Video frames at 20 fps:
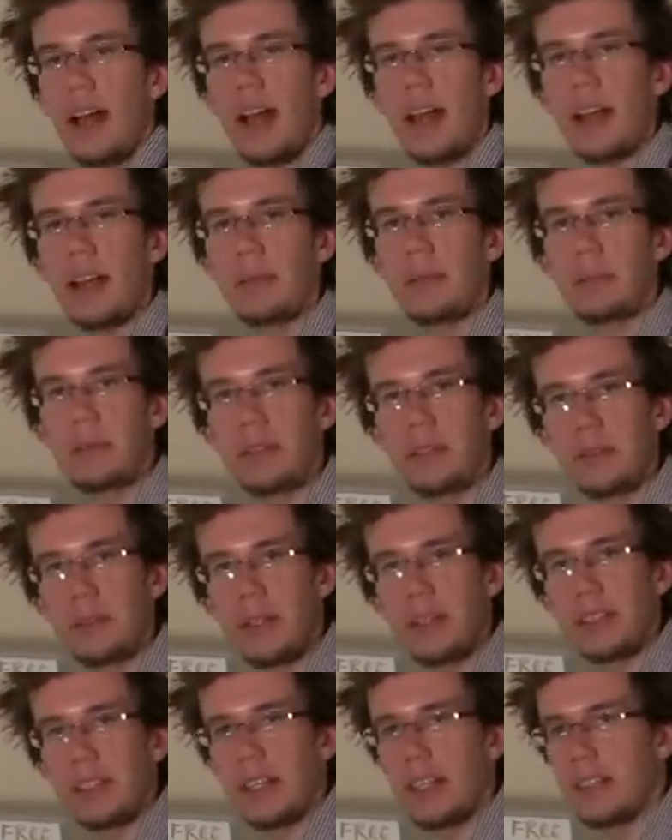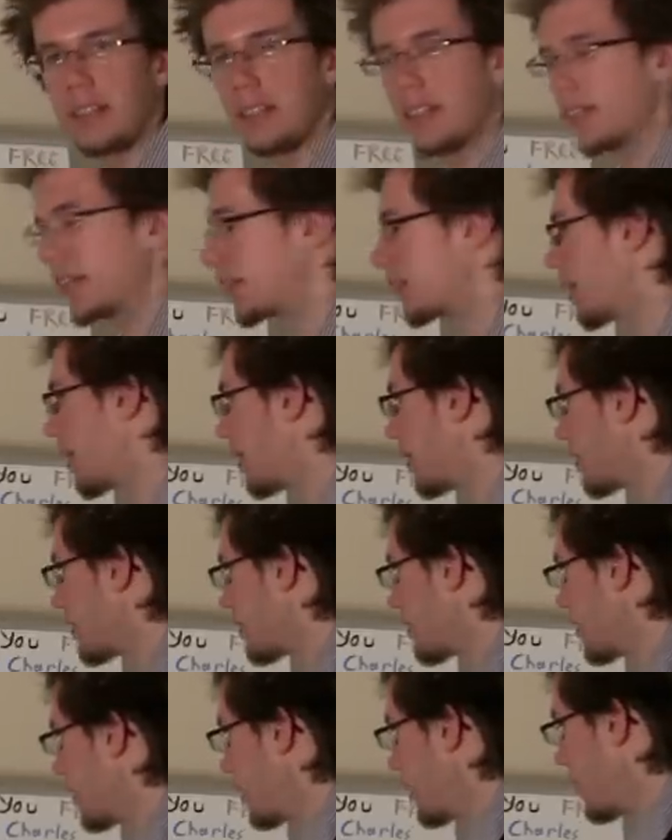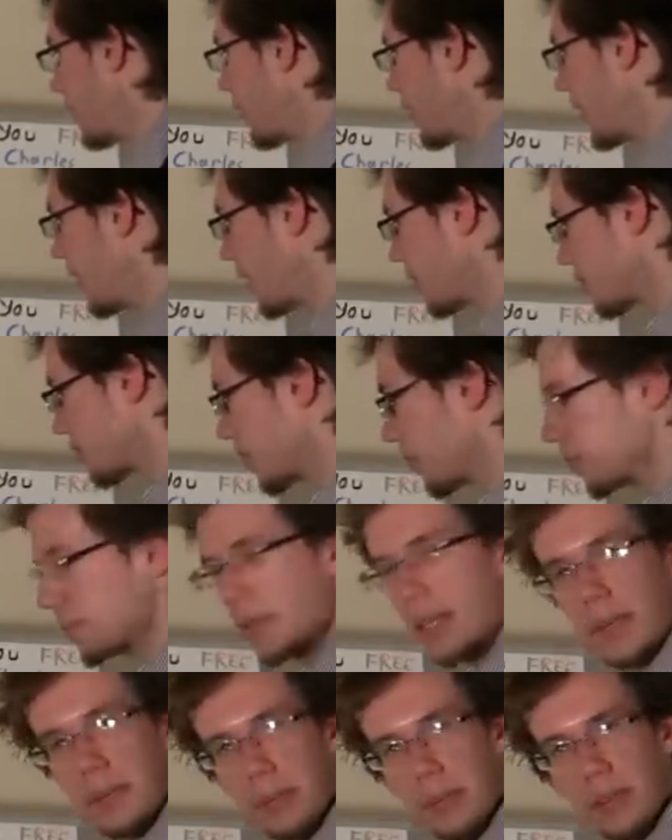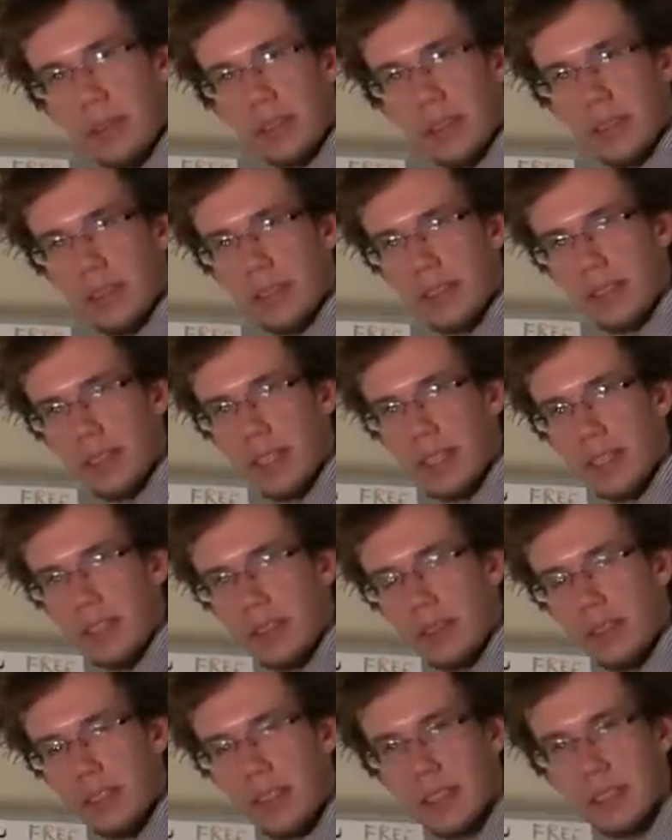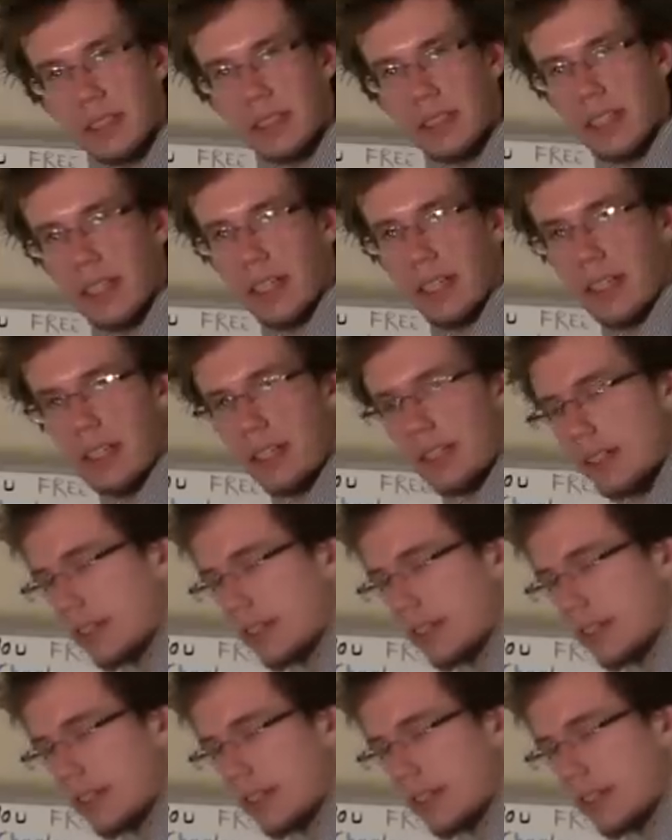and I put them all together like that. Now some people, they do this thing